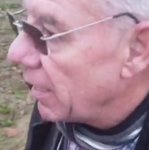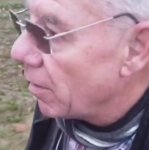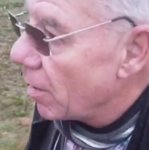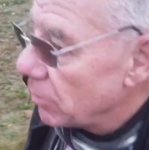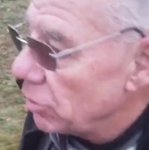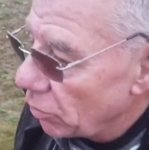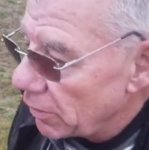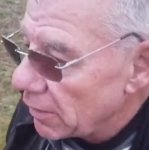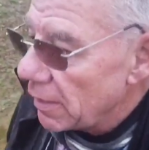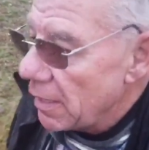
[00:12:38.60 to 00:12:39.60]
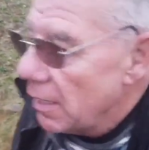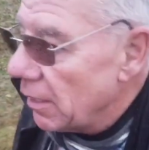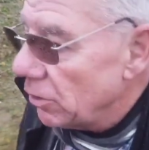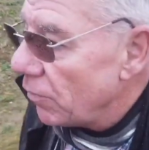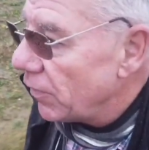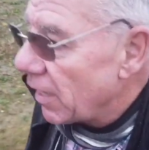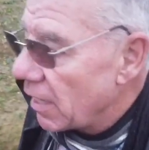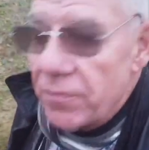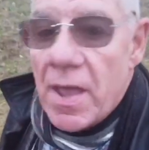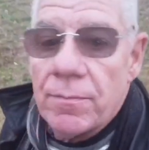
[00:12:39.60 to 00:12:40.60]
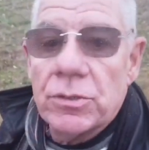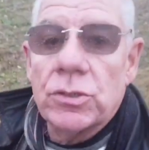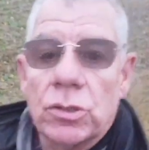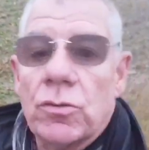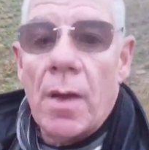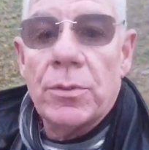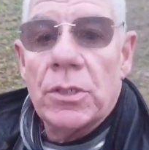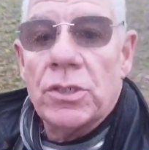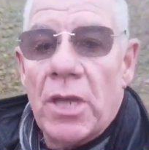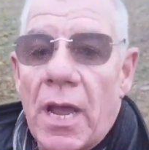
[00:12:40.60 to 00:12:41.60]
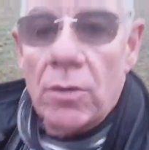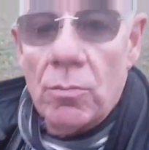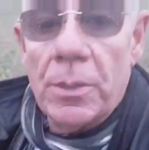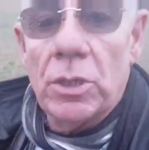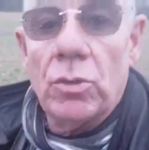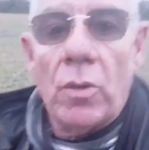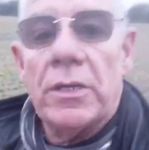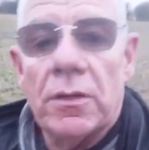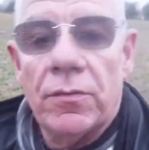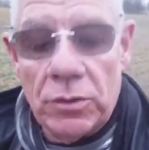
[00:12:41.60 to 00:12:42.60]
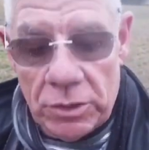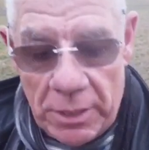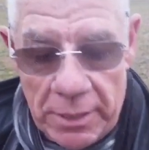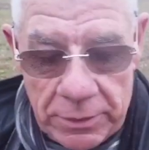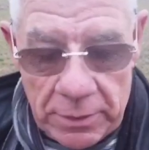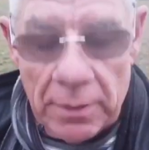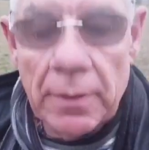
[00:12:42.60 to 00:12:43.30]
I hope you enjoyed it. Don't forget, if you haven't subscribed to the channel, it'd be great if you did.